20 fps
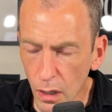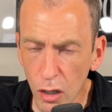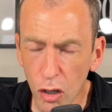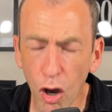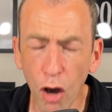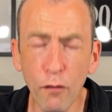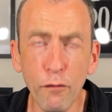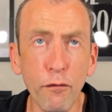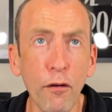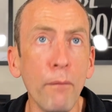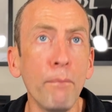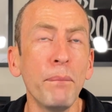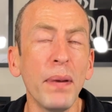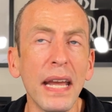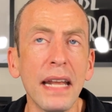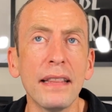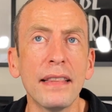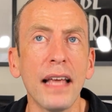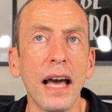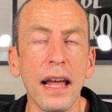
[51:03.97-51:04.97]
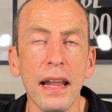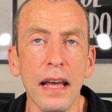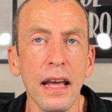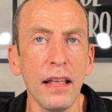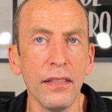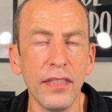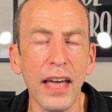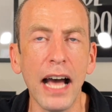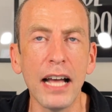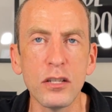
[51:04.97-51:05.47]
God forbid that
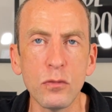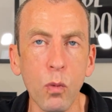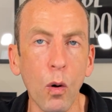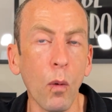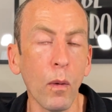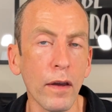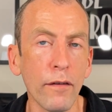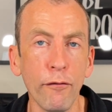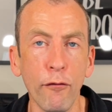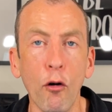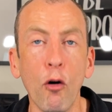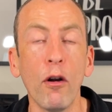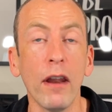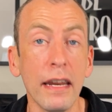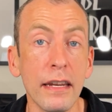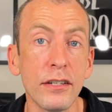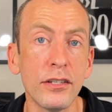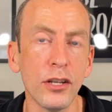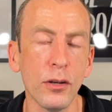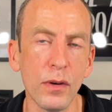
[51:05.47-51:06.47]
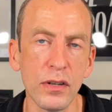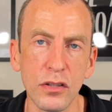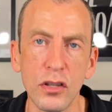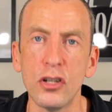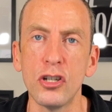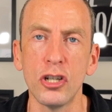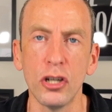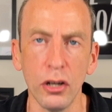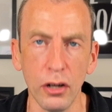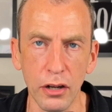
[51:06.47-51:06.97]
that's what we fall into as
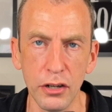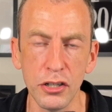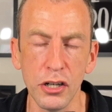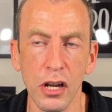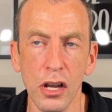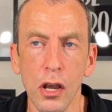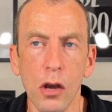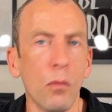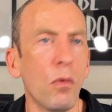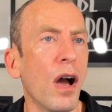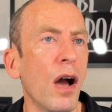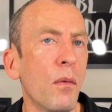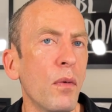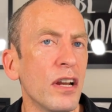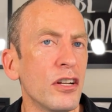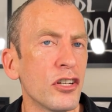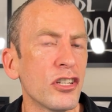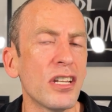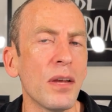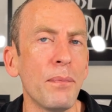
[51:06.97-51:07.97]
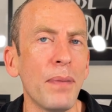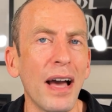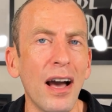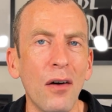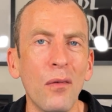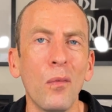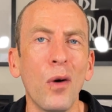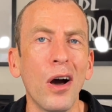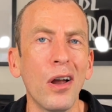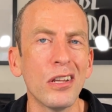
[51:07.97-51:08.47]
the church, where we're just
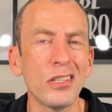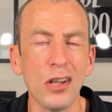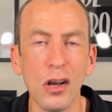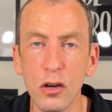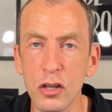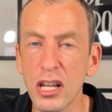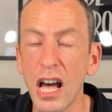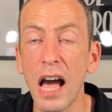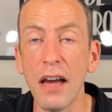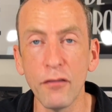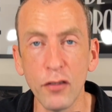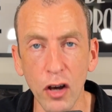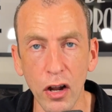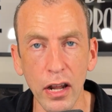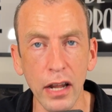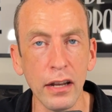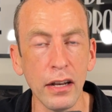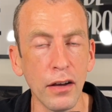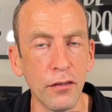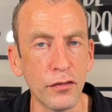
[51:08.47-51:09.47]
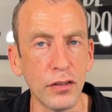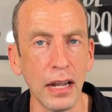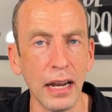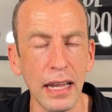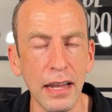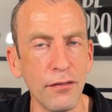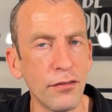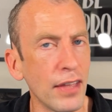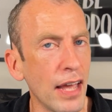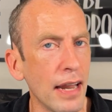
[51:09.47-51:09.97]
about, well, as long as I've got enough to
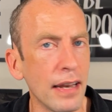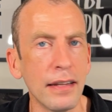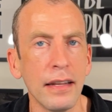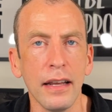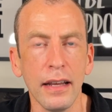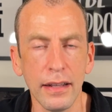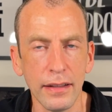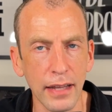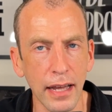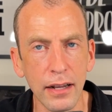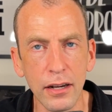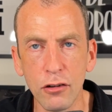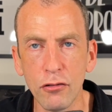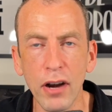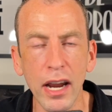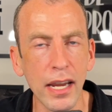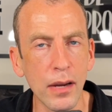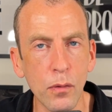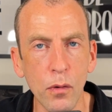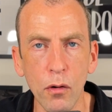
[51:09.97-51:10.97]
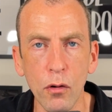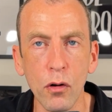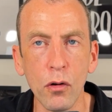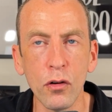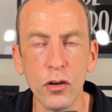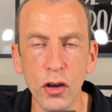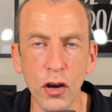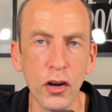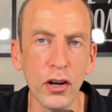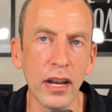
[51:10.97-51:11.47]
live, then then great, we're all
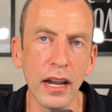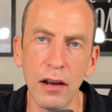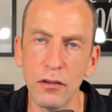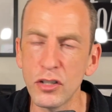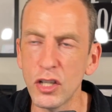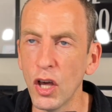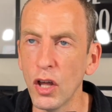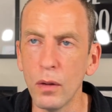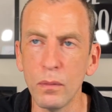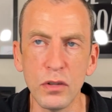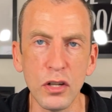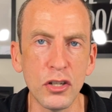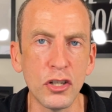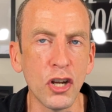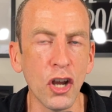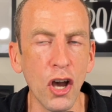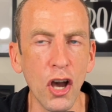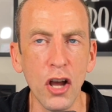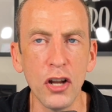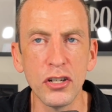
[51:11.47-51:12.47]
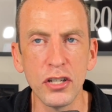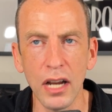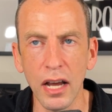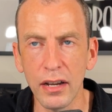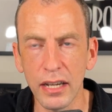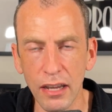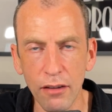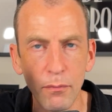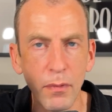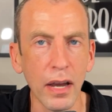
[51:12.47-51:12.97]
good. And I'll turn up to church and
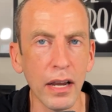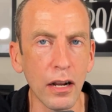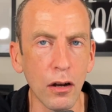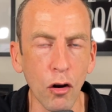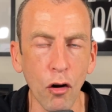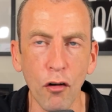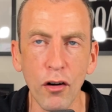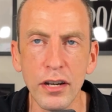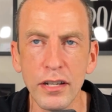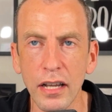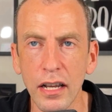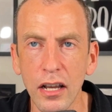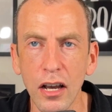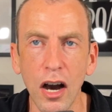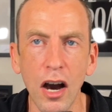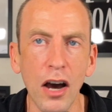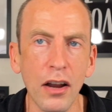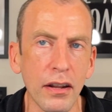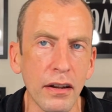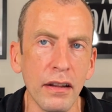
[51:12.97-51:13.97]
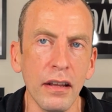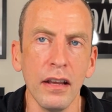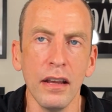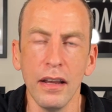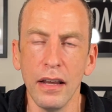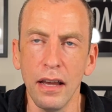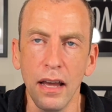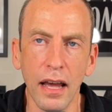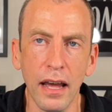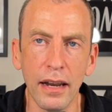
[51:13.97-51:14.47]
I'll give my glory to God and
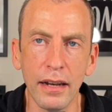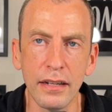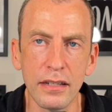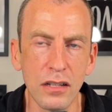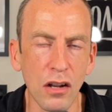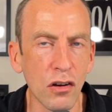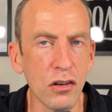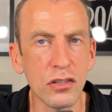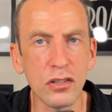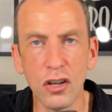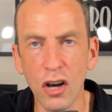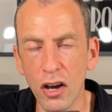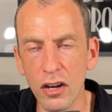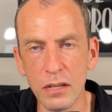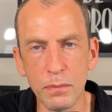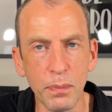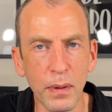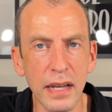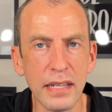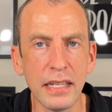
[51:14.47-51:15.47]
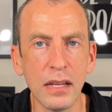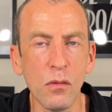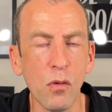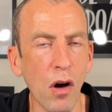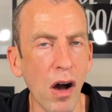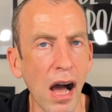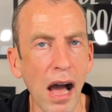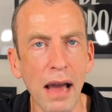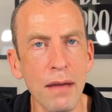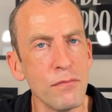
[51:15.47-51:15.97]
and as long as God is blessing
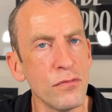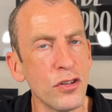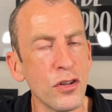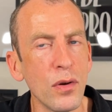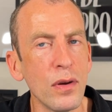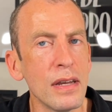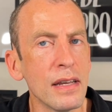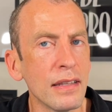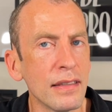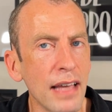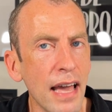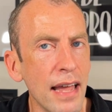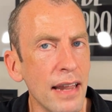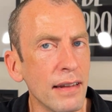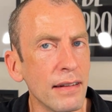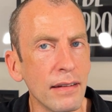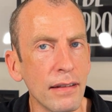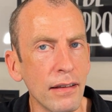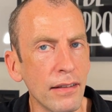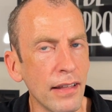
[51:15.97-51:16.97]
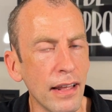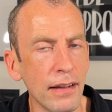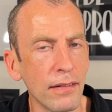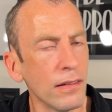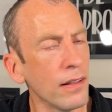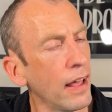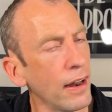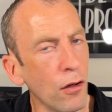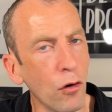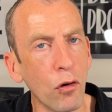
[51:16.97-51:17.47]
what I'm doing, then
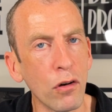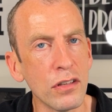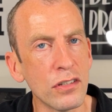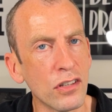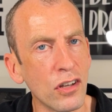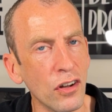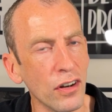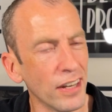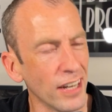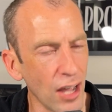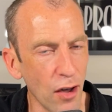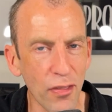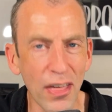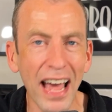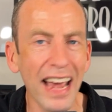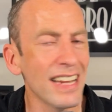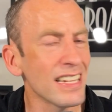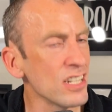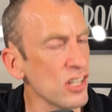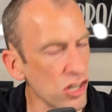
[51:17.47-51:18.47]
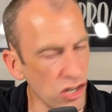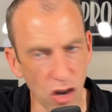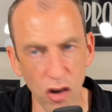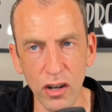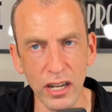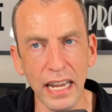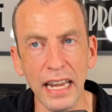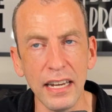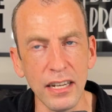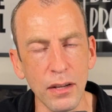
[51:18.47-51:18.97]
then then all is good. No, that is
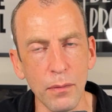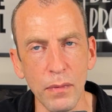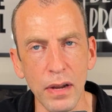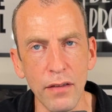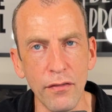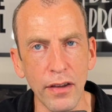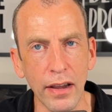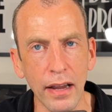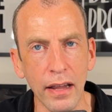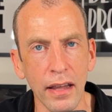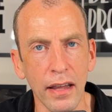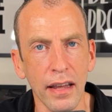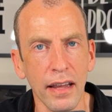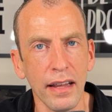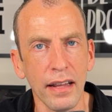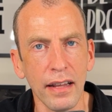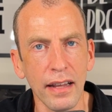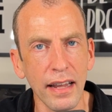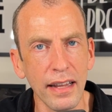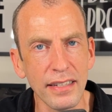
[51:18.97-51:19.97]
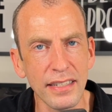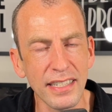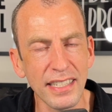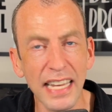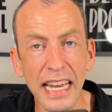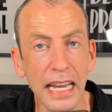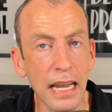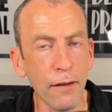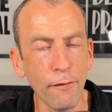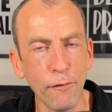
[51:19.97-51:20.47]
not kingdom living
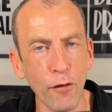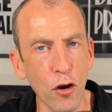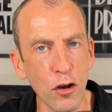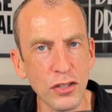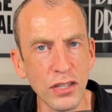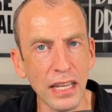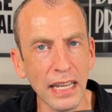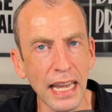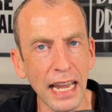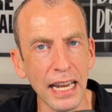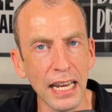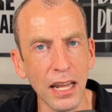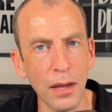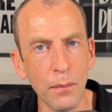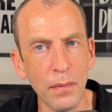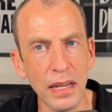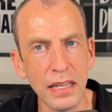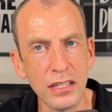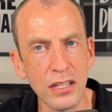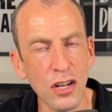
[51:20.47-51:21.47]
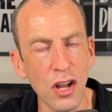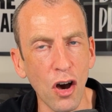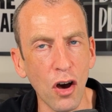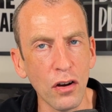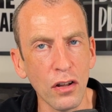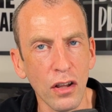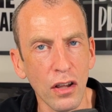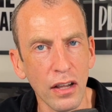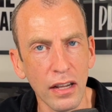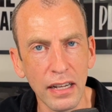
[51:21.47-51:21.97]
seeking first the kingdom is
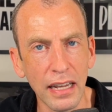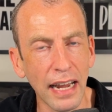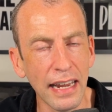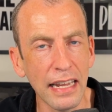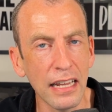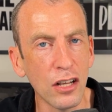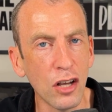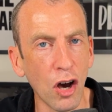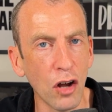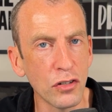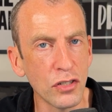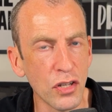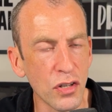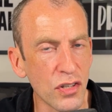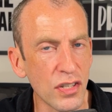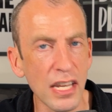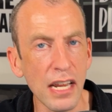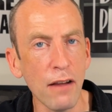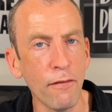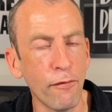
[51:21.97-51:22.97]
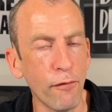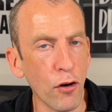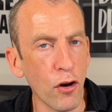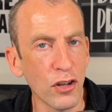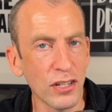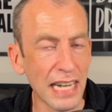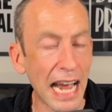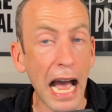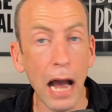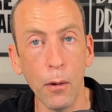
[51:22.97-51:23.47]
not getting God to seek
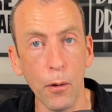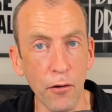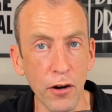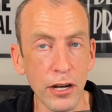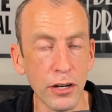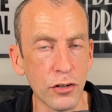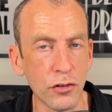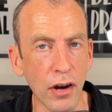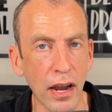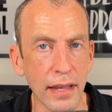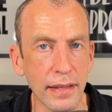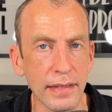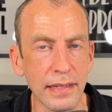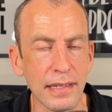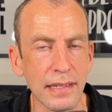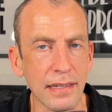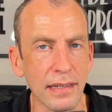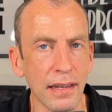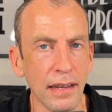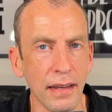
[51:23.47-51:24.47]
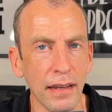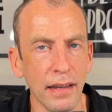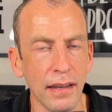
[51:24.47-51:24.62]
first our interests.